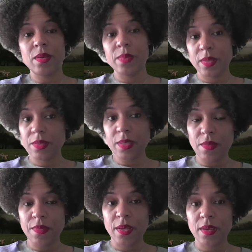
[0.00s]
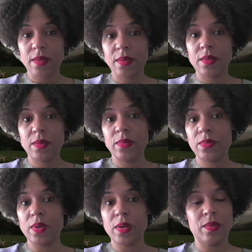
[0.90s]
with yourself again. You'd
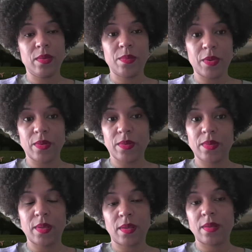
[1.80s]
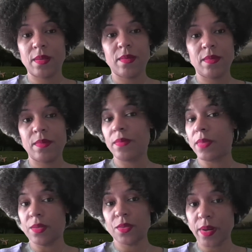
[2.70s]
want your birth and
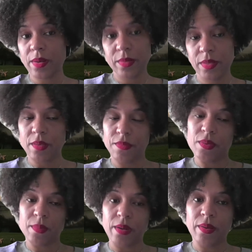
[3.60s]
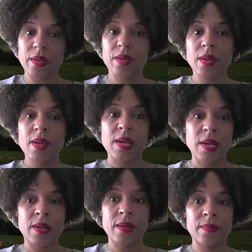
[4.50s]
marriage records if you're married.
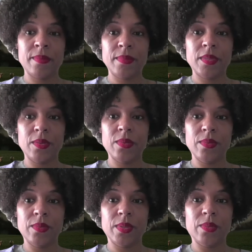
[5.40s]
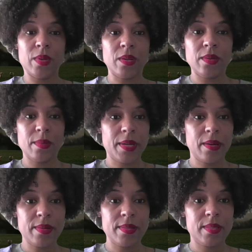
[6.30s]
You would want your
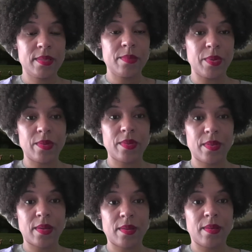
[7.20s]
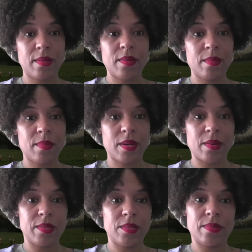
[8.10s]
parents' birth and
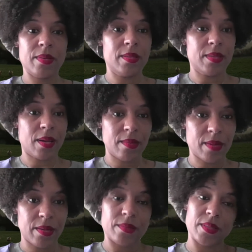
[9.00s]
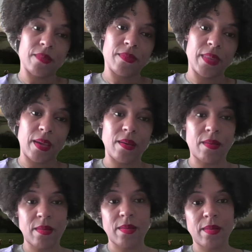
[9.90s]
marriage and death records if they
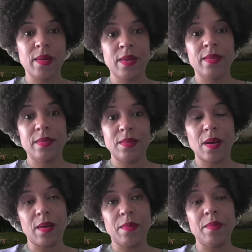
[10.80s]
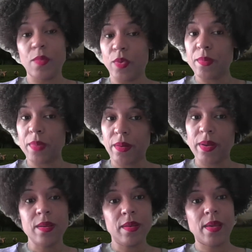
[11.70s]
were
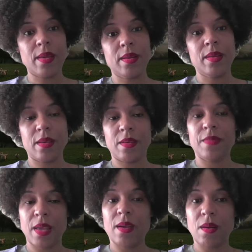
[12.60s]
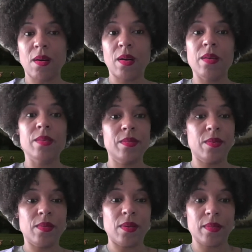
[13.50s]
married, and if they are
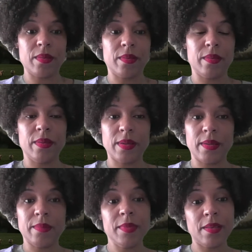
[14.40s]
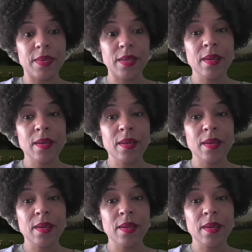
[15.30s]
no longer living